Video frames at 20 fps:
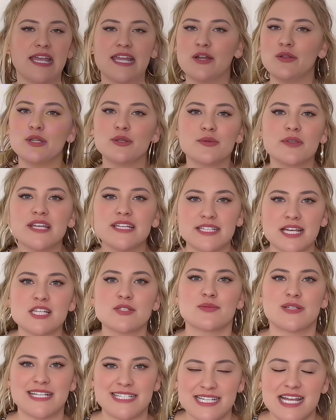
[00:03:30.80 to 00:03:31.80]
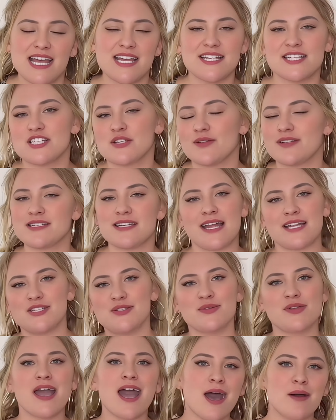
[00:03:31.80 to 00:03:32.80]
It only really does what it does. So it's not too
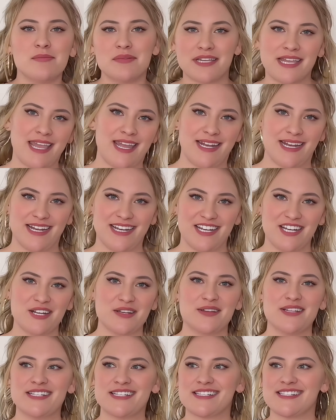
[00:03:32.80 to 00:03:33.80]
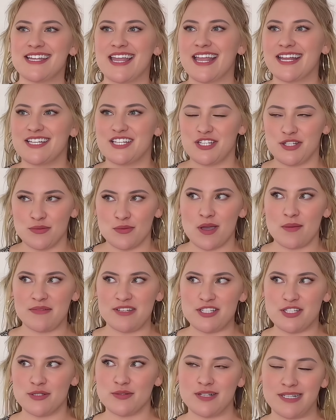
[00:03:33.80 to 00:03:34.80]
complicated. It's just like, do you want me
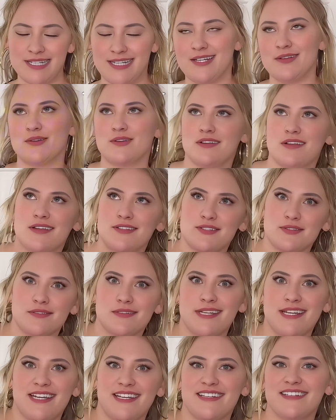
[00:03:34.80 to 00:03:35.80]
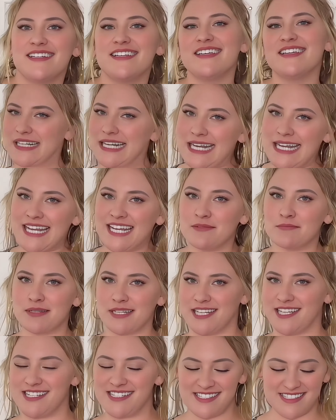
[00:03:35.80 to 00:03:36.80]
to clean or not to clean? Clean,
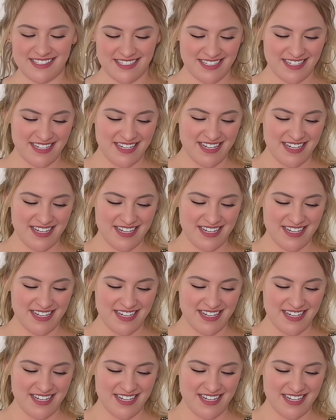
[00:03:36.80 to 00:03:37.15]
please.